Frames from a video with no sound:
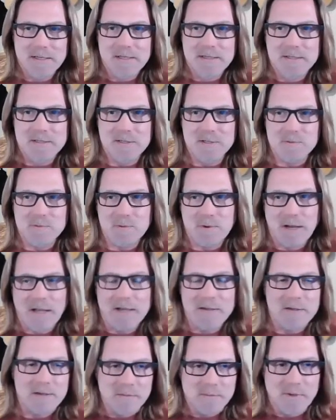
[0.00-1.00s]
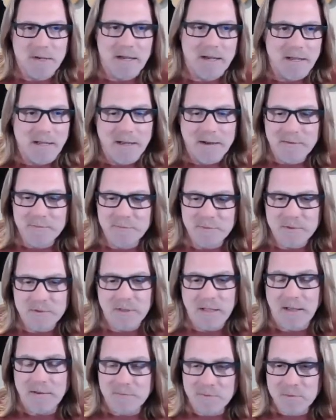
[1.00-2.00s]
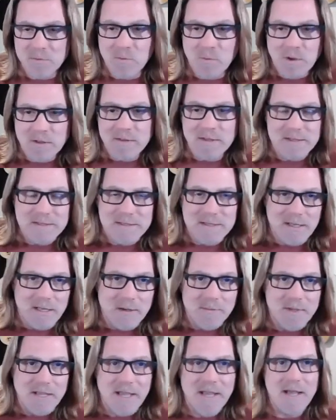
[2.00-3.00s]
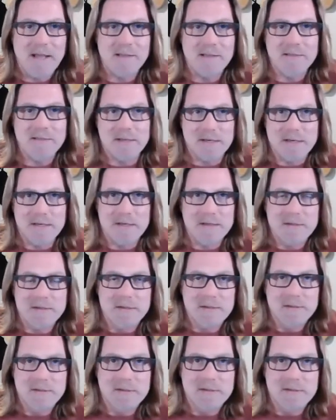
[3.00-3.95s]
surrounded by everyone that's going to be out there,